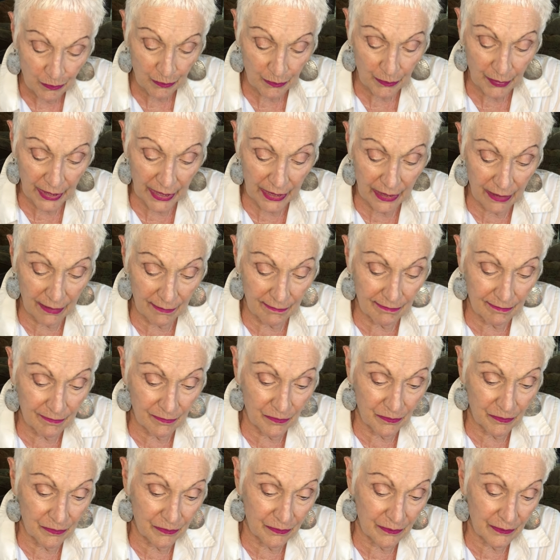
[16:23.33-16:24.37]
But
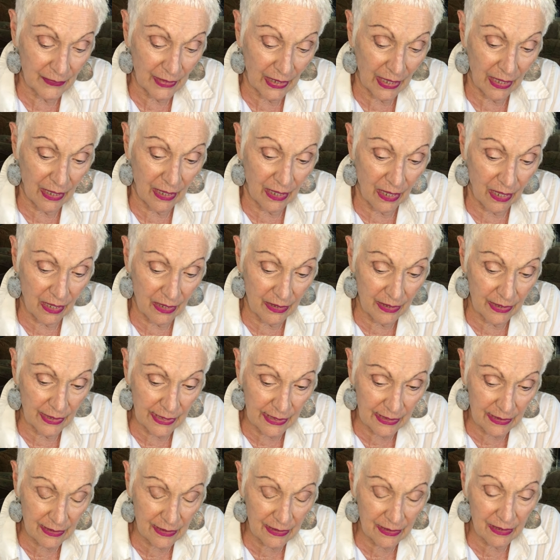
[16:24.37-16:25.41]

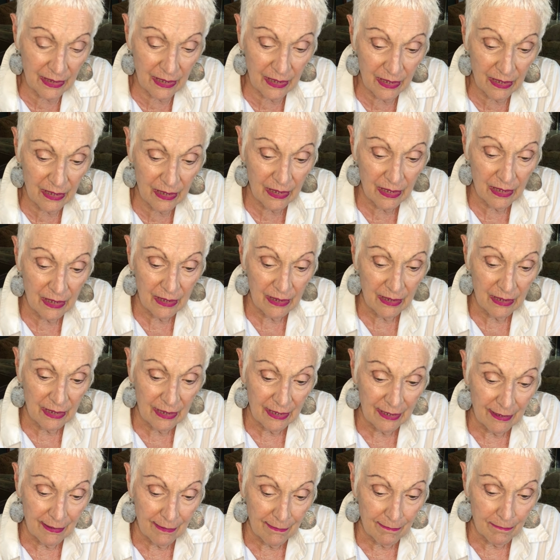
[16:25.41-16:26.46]
this
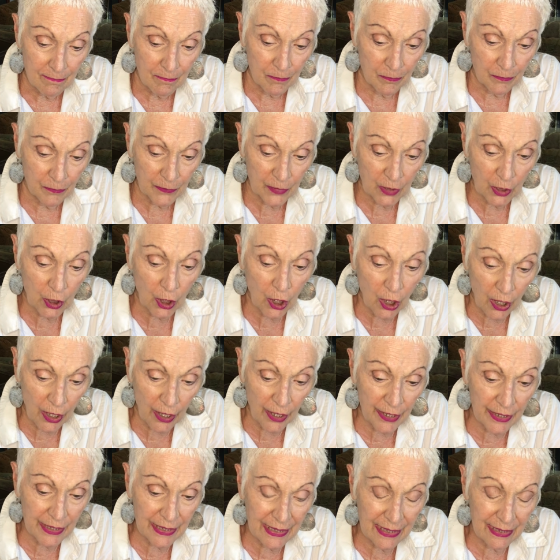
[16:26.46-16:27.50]

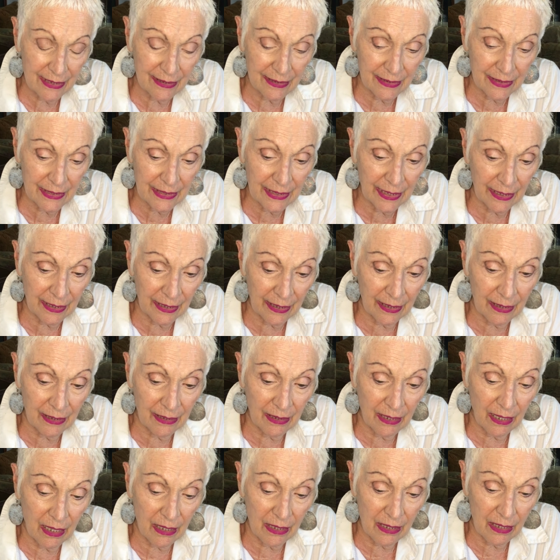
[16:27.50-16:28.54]
card is saying